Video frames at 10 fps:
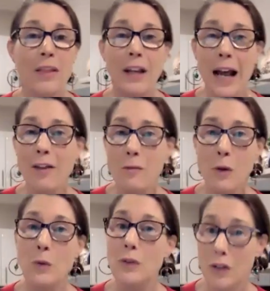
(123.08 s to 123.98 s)
that other
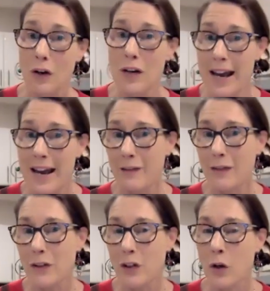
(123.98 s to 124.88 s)
models don't have.
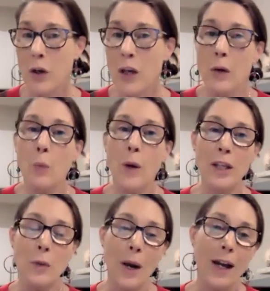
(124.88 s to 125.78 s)
So when
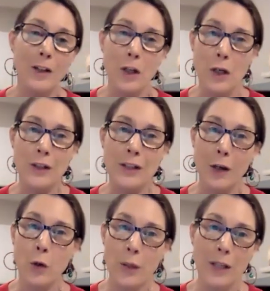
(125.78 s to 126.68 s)
you are using
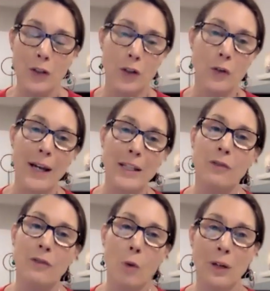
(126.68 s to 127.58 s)
Cookie Dough and you've
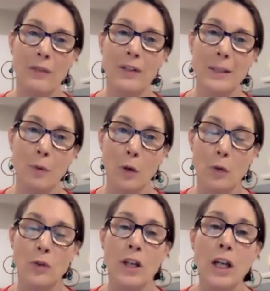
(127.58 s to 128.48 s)
got previous
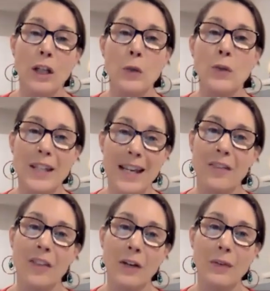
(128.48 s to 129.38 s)
models, you'll see
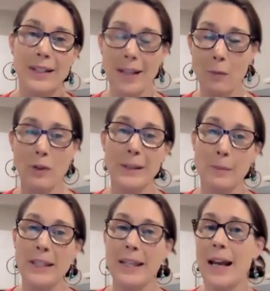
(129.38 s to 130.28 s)
that there are some
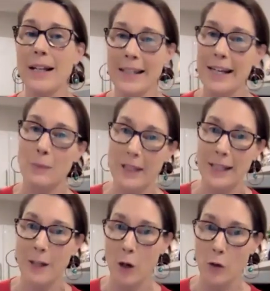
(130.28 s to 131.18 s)
recipes that are
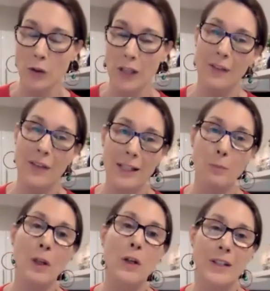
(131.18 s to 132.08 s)
TM6 only, and that's
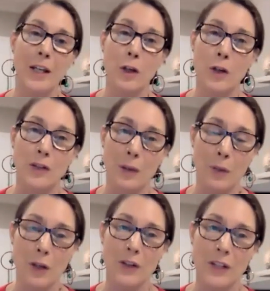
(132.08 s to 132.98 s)
because they use some of
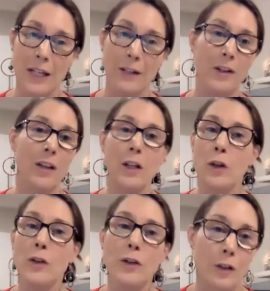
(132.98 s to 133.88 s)
those things. So they
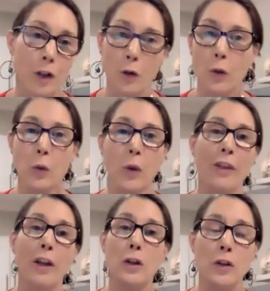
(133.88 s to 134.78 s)
use slow cooker,
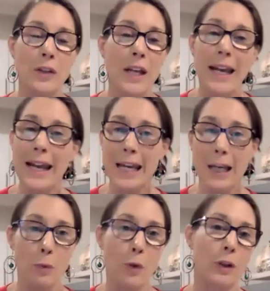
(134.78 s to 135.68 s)
they use
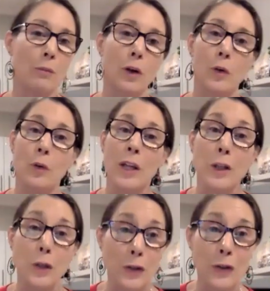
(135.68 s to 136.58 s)
egg boiler mode, or they
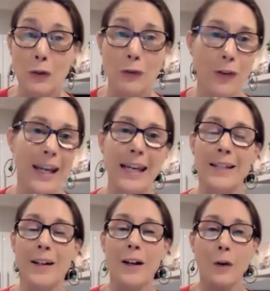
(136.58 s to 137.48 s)
use sous vide,
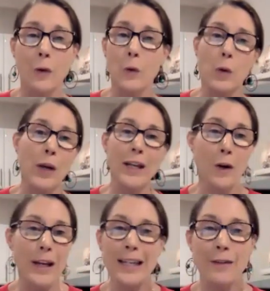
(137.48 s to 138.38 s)
or, you
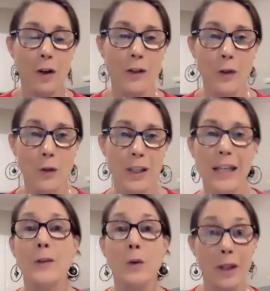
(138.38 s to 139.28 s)
know, any of those sorts of
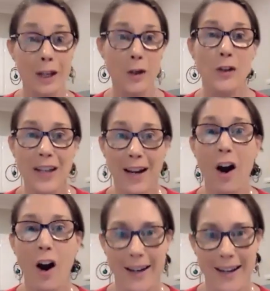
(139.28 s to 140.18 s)
things, or they use that
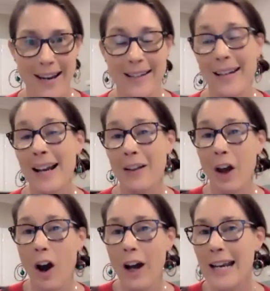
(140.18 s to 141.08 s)
high heat. And the
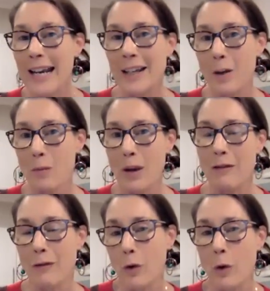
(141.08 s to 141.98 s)
high heat can be
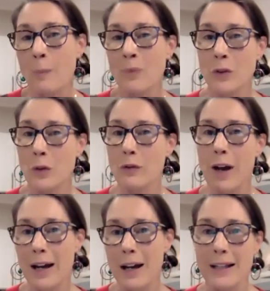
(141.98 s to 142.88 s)
for sort of,
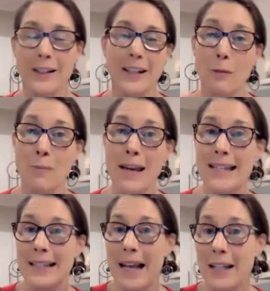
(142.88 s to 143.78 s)
as I said,
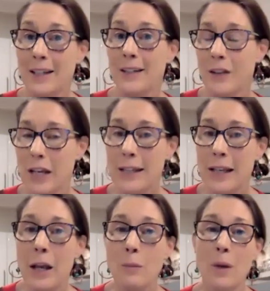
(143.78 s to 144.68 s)
meats and onions and things,
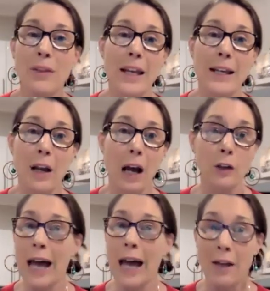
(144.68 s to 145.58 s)
but then
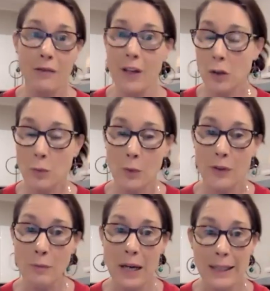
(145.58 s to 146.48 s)
other vegetables
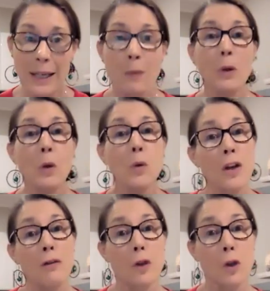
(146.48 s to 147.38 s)
and meats, but
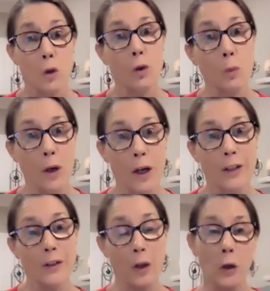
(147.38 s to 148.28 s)
also for sugar work.
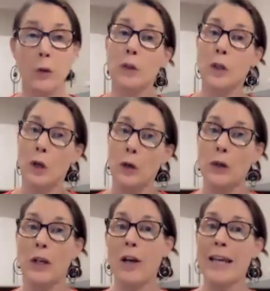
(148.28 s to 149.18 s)
So, you know,
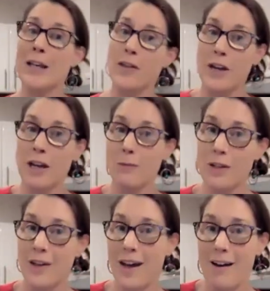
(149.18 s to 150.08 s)
in theme
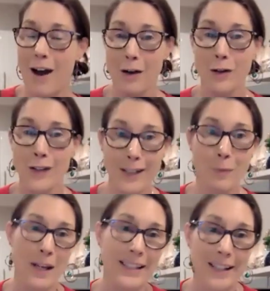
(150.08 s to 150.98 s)
with our
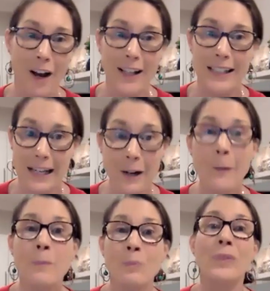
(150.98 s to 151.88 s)
Christmas idea,
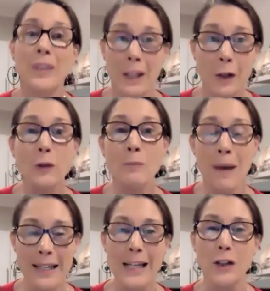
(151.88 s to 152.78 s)
you know,
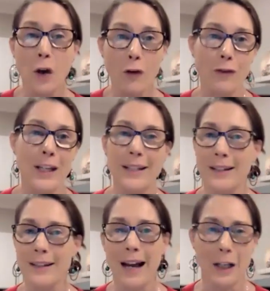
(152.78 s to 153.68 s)
making toffees
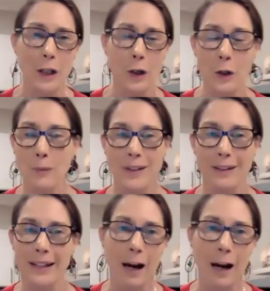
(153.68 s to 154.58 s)
and honeycombs
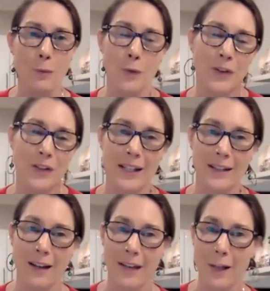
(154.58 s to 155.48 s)
and caramels and things
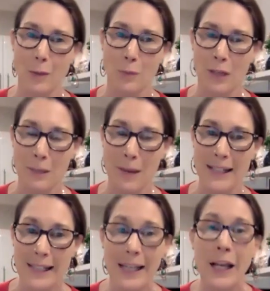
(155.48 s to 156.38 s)
like that's pretty
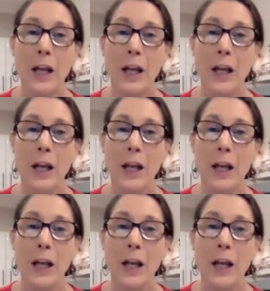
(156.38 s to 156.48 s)
amazing.